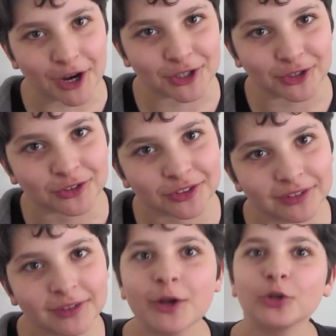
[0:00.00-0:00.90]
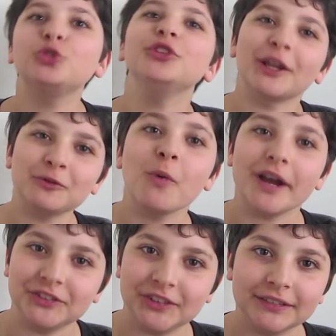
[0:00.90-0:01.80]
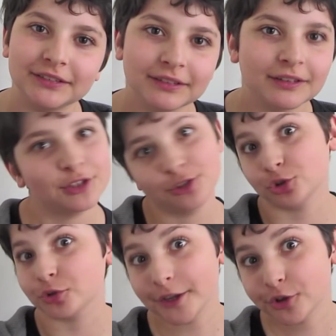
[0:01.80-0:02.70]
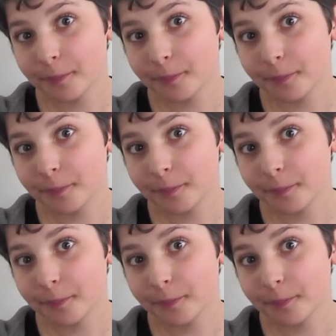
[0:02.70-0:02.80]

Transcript: precious. To not waste it. You try your